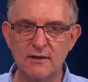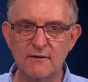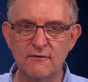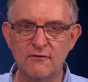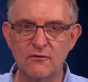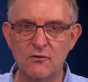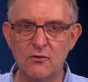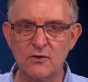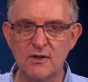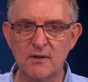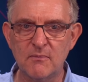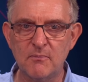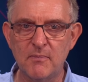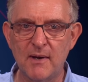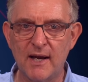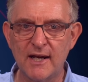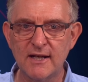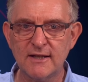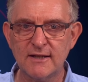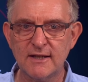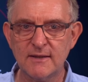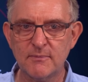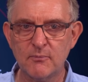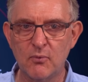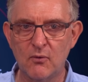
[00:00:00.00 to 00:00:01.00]
to 40
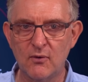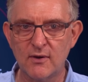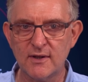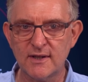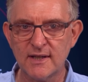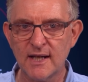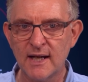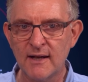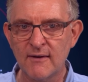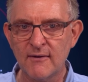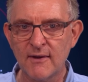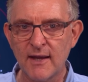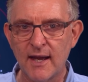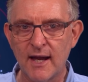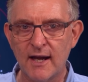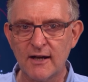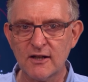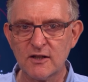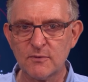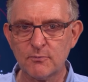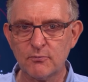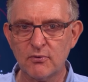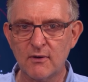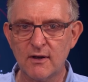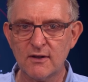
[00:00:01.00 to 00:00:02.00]
basis points.
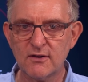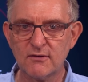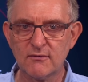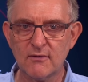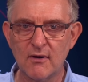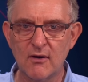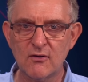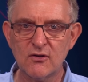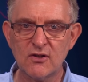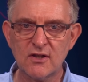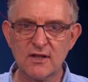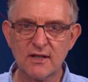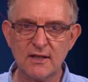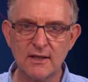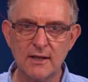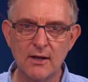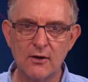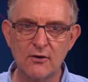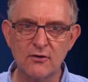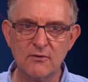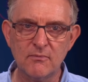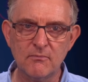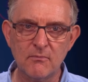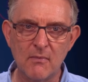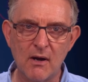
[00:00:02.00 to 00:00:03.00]
House price growth
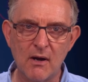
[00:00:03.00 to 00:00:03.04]
slowed